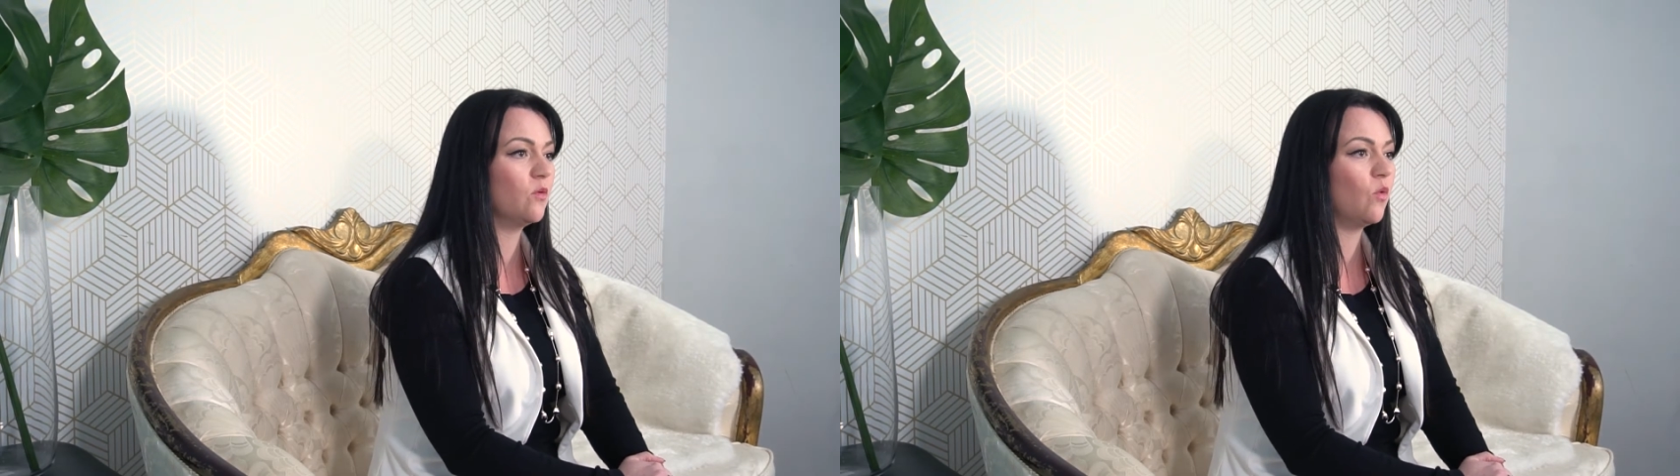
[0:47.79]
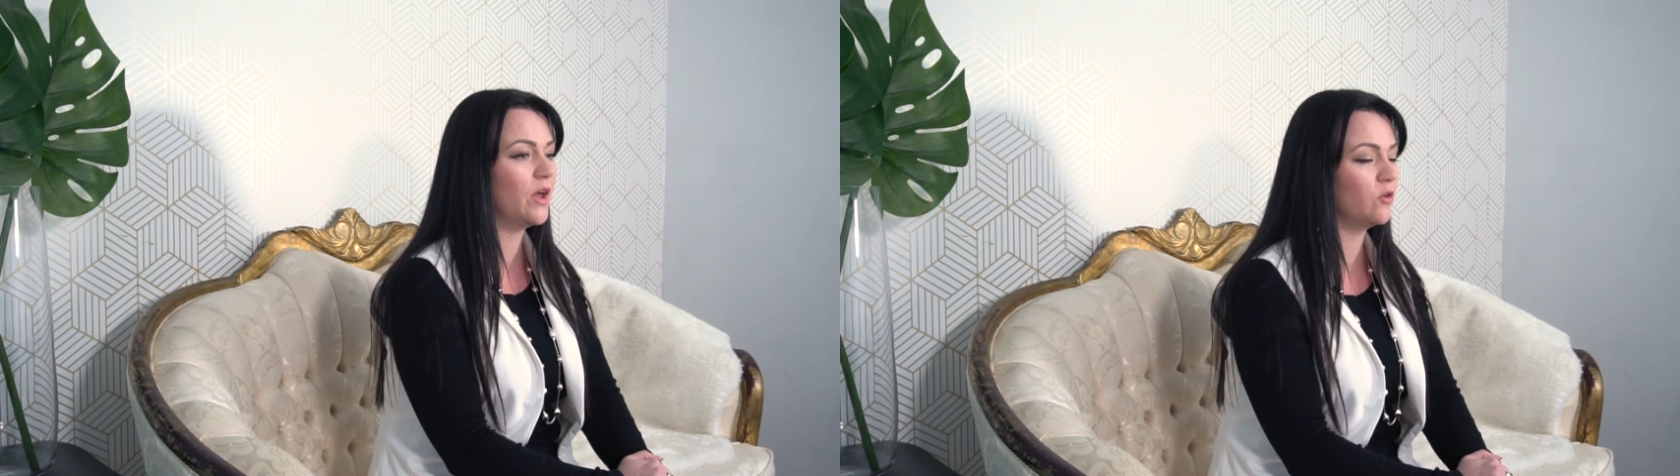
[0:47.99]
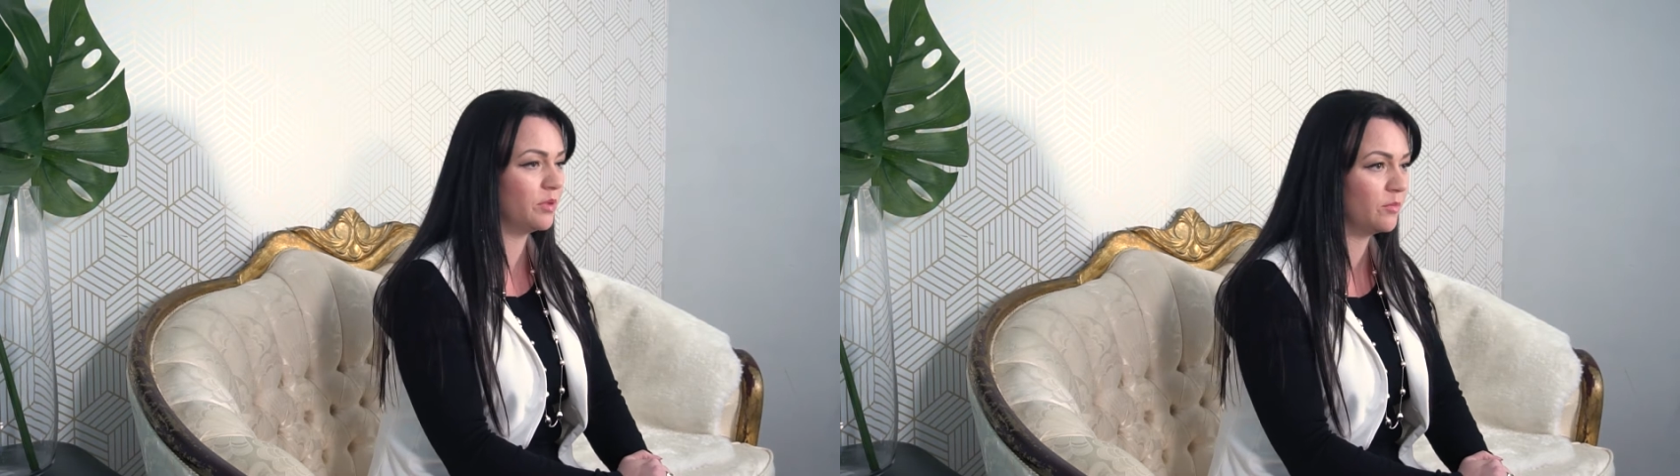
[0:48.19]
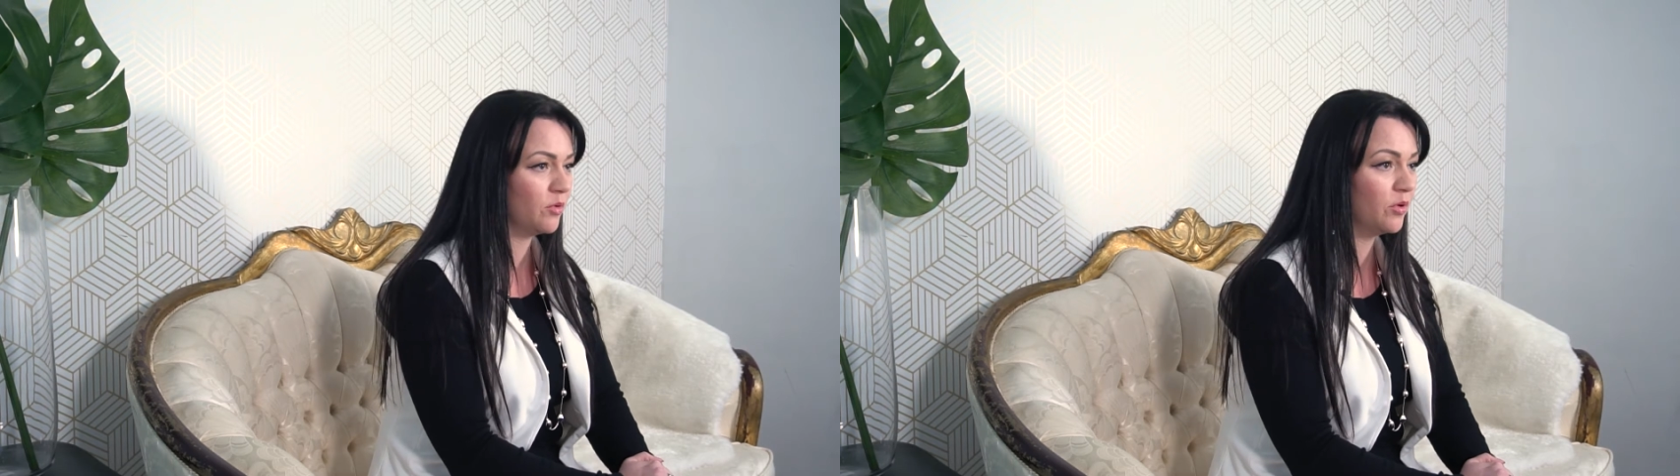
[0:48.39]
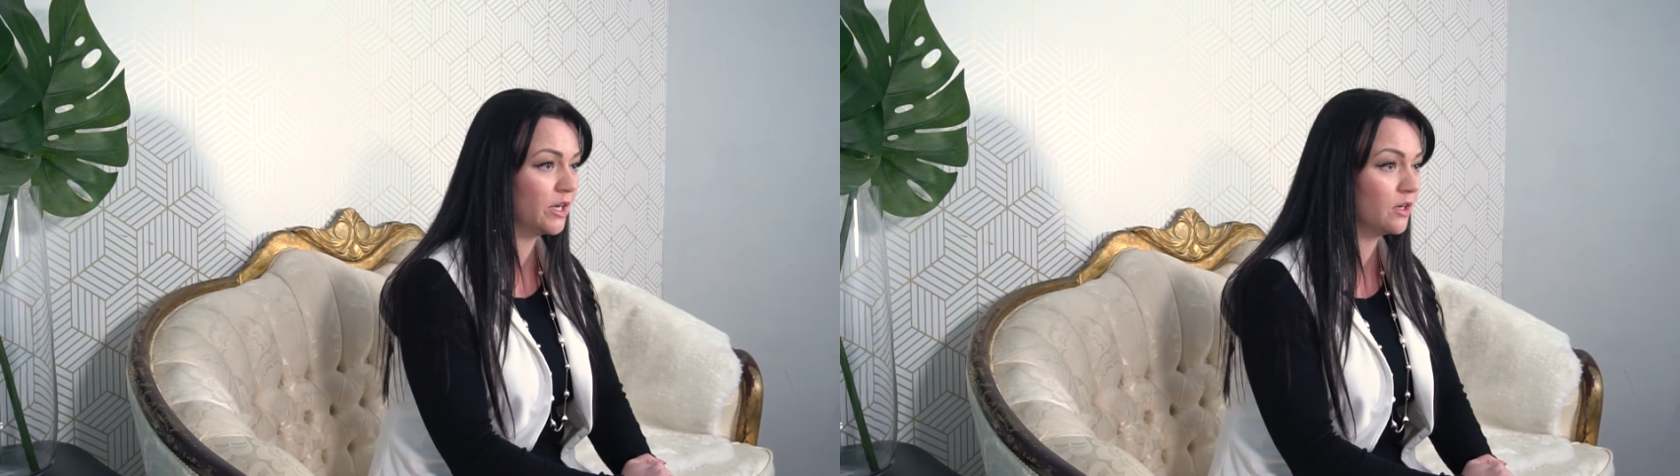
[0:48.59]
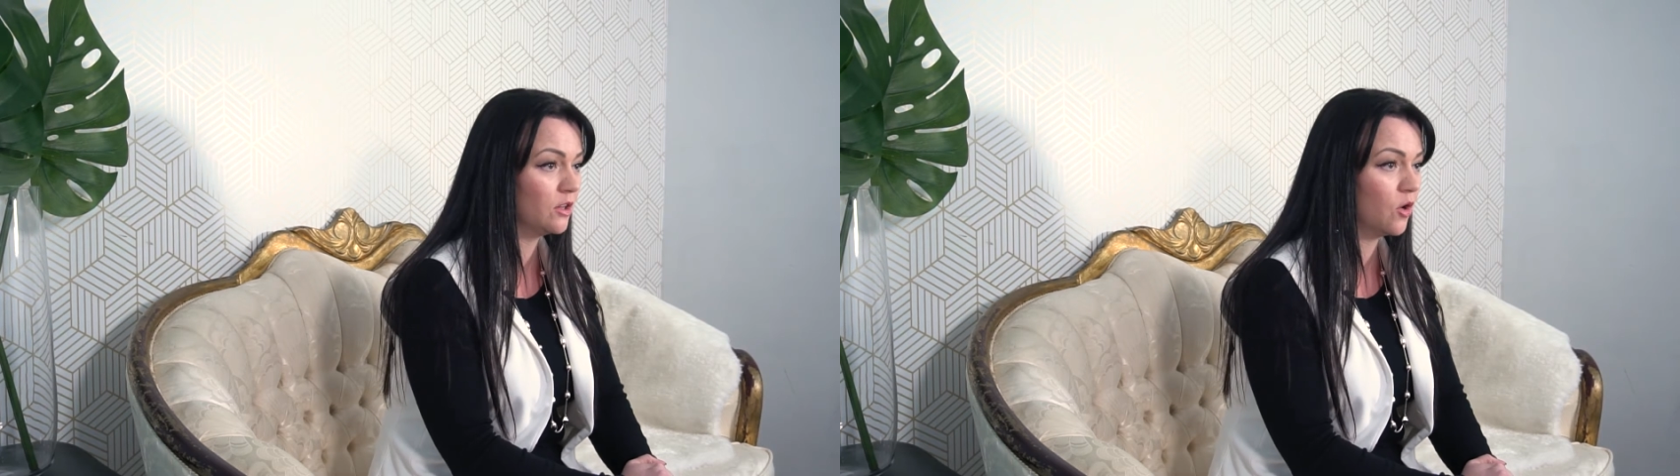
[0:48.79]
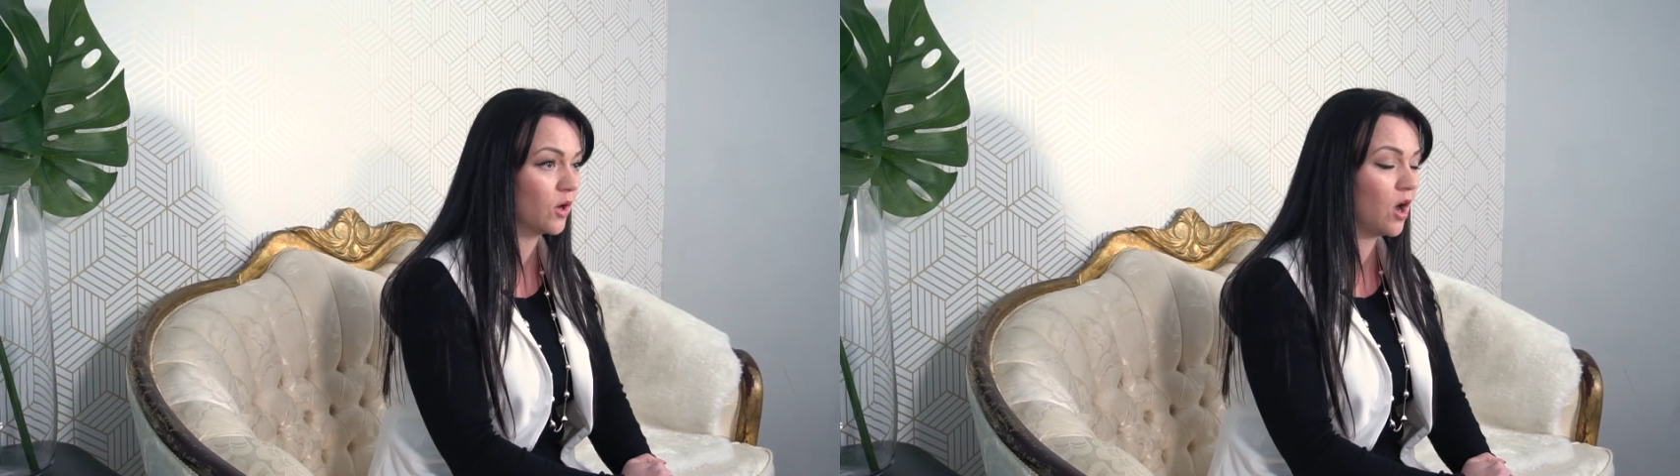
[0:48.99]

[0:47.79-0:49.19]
why don't people put in a lower